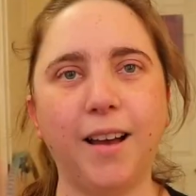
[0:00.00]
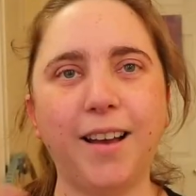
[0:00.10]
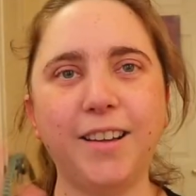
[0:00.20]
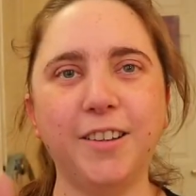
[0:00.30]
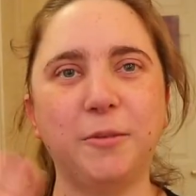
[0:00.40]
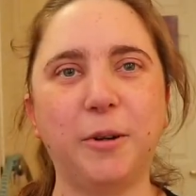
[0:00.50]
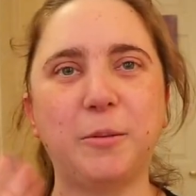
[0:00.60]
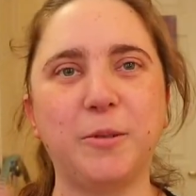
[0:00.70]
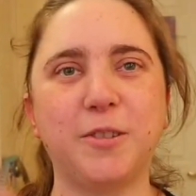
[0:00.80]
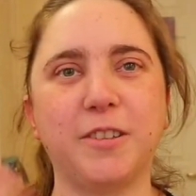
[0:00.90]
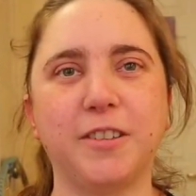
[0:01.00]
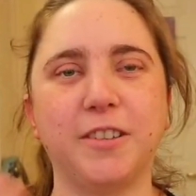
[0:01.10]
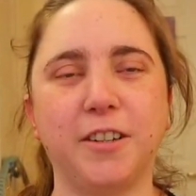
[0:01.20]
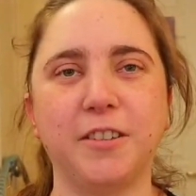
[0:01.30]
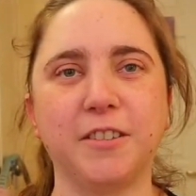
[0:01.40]
Hi, welcome to Sonia
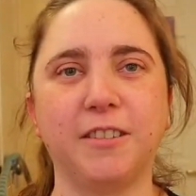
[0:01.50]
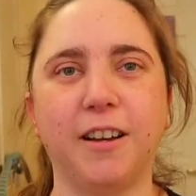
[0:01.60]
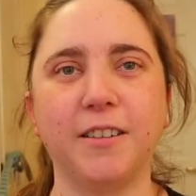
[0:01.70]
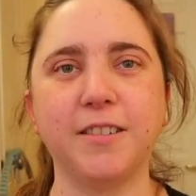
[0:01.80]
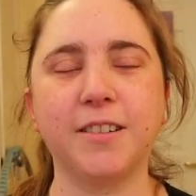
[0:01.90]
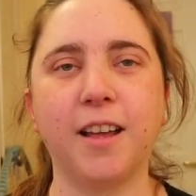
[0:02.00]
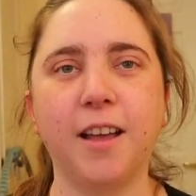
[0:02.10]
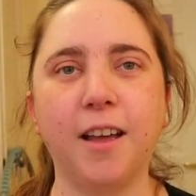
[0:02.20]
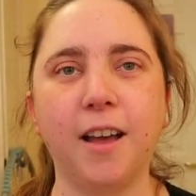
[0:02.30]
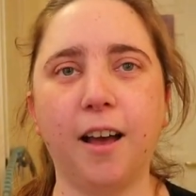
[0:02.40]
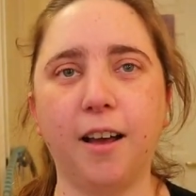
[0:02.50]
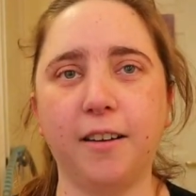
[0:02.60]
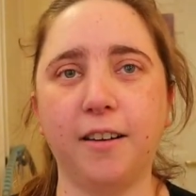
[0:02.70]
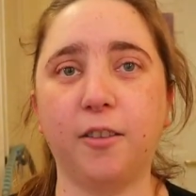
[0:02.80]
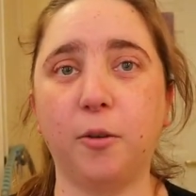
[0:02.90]
Jones Craft.
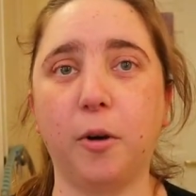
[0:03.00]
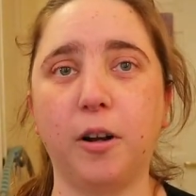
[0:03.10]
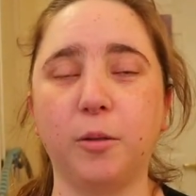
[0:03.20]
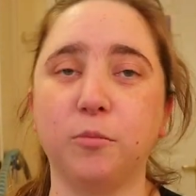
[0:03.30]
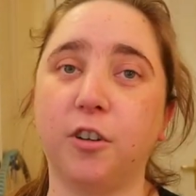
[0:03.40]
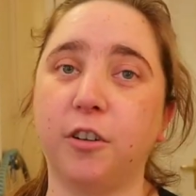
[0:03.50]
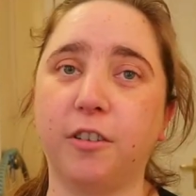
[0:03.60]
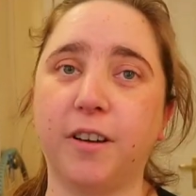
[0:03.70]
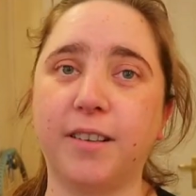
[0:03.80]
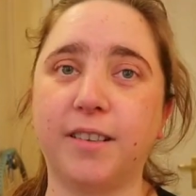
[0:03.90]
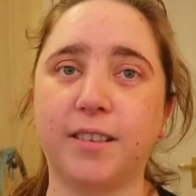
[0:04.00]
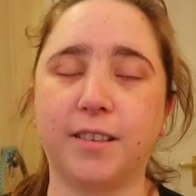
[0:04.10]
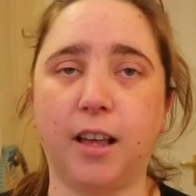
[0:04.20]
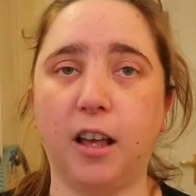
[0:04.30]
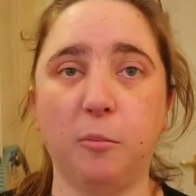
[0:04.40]
Another work in
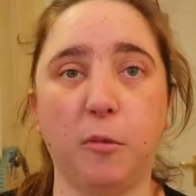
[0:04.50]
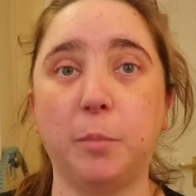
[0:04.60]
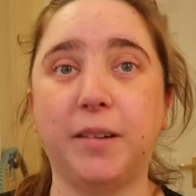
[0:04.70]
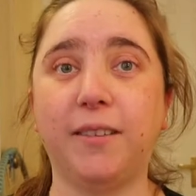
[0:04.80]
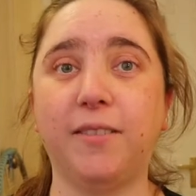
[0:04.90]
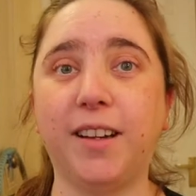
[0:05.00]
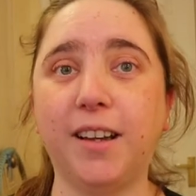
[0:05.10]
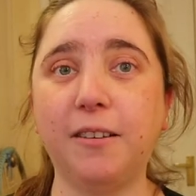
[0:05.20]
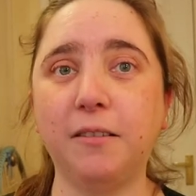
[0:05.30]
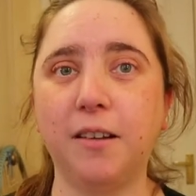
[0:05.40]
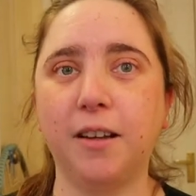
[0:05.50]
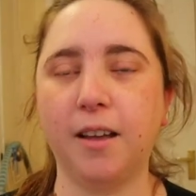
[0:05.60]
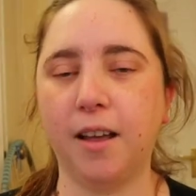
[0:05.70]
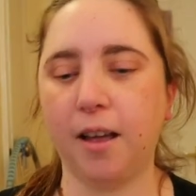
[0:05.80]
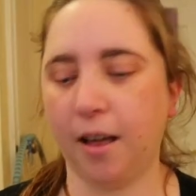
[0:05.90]
progress update video.
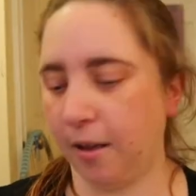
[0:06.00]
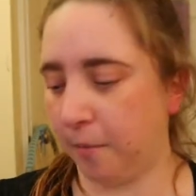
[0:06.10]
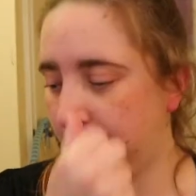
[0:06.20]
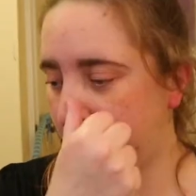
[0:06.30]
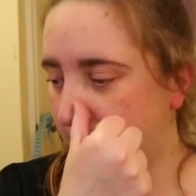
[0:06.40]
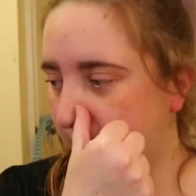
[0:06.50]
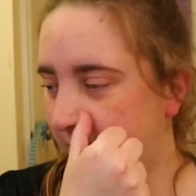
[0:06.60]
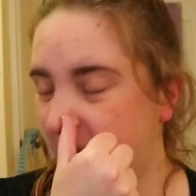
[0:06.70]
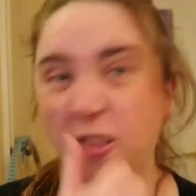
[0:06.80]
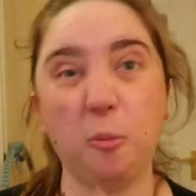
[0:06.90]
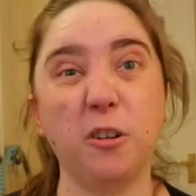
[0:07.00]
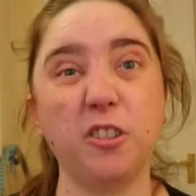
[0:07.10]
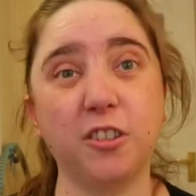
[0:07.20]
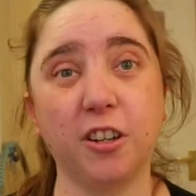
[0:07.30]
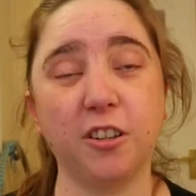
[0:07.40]
Not
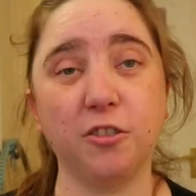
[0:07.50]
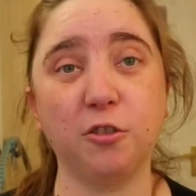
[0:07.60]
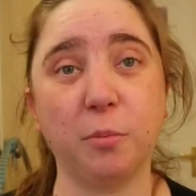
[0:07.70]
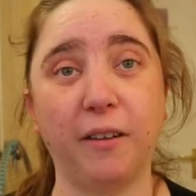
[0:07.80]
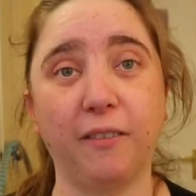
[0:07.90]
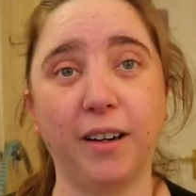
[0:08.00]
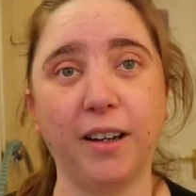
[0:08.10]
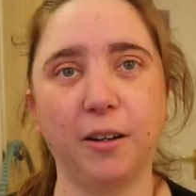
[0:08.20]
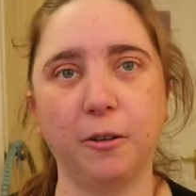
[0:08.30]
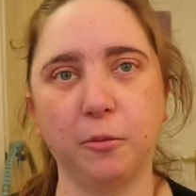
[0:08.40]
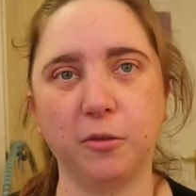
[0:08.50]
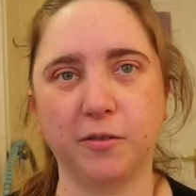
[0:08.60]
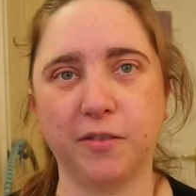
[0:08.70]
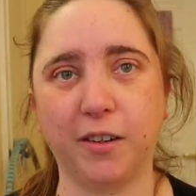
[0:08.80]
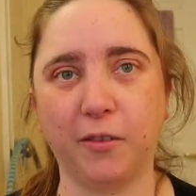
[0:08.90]
much to talk about really. I
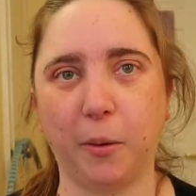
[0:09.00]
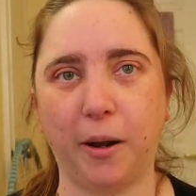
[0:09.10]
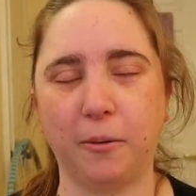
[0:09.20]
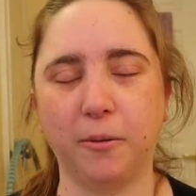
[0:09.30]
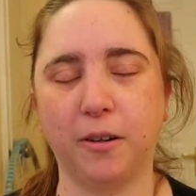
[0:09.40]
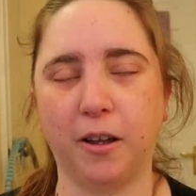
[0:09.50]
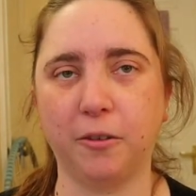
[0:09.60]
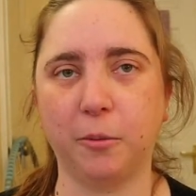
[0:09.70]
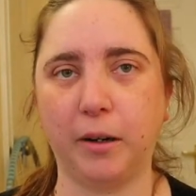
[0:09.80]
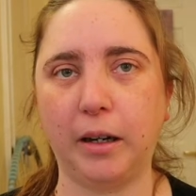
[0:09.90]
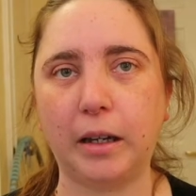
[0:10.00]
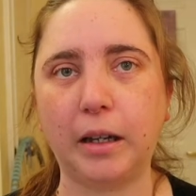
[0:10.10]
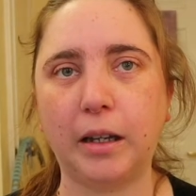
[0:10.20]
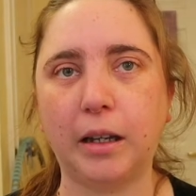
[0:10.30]
wasn't feeling very well last week,